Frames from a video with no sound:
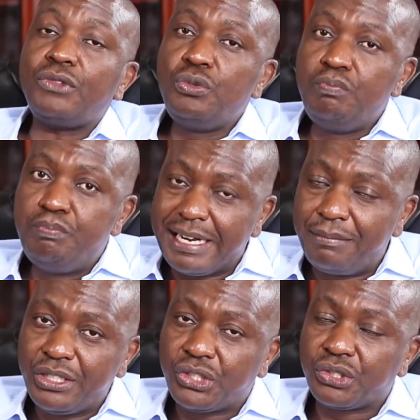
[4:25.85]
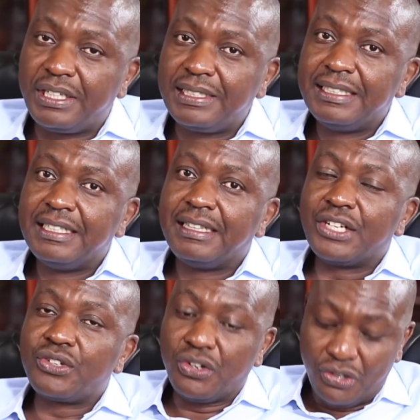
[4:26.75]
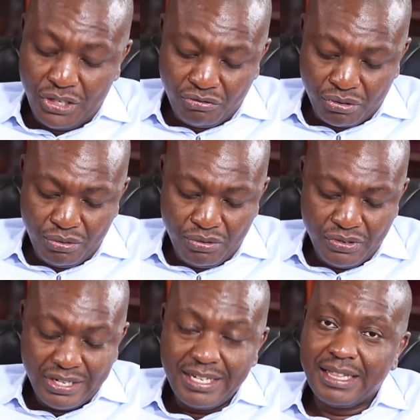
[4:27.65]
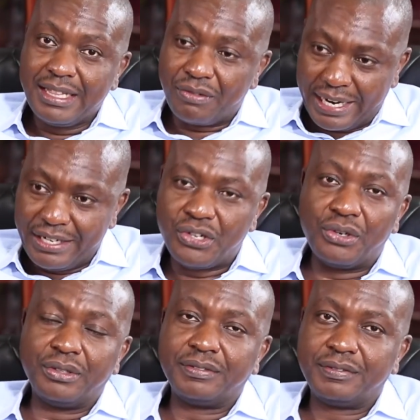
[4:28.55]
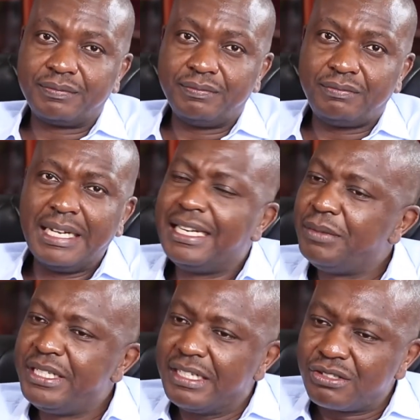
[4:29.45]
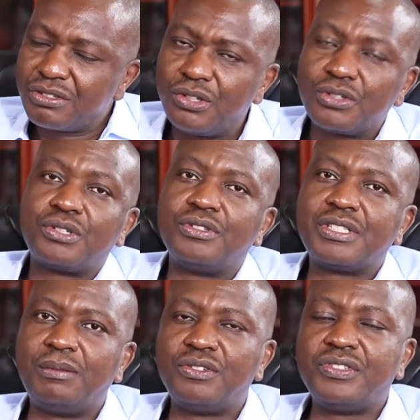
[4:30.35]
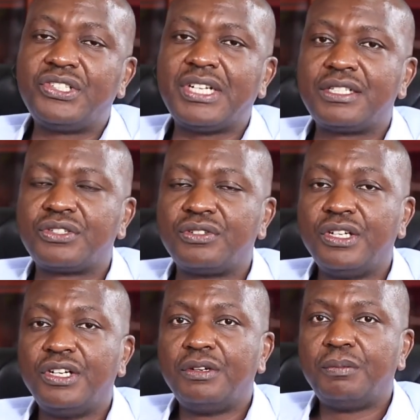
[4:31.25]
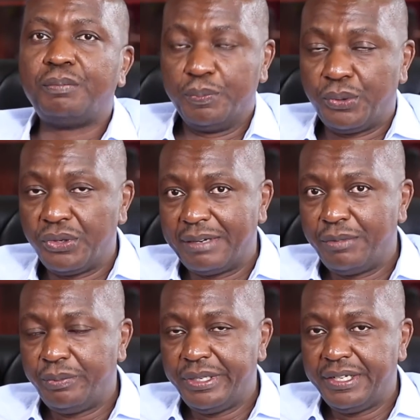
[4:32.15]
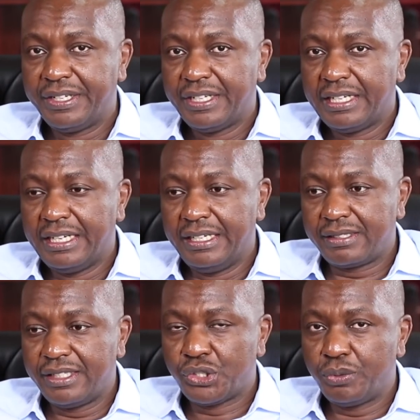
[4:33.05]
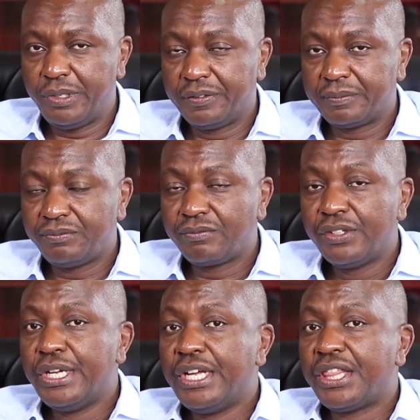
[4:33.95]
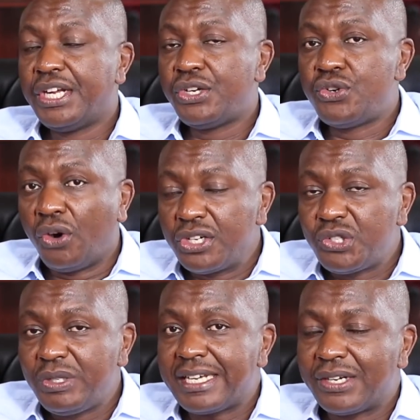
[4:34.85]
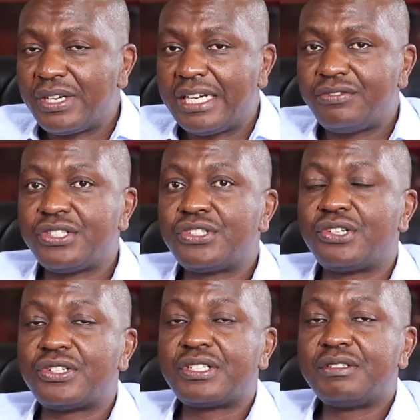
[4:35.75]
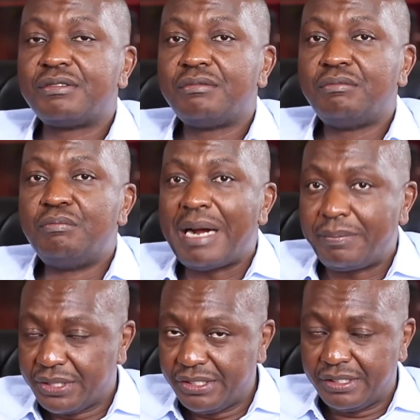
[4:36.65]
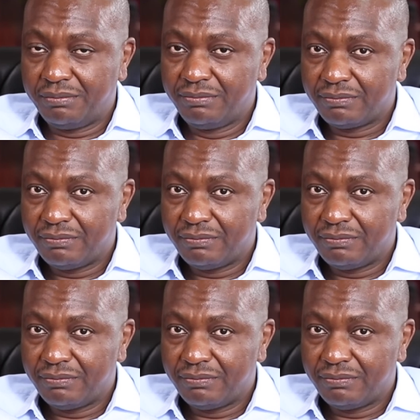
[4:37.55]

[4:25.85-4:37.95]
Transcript: you better make sure that you're going through the right door. And let me just talk to some of the church people that may be listening to me. The door to eternal life is not baptism,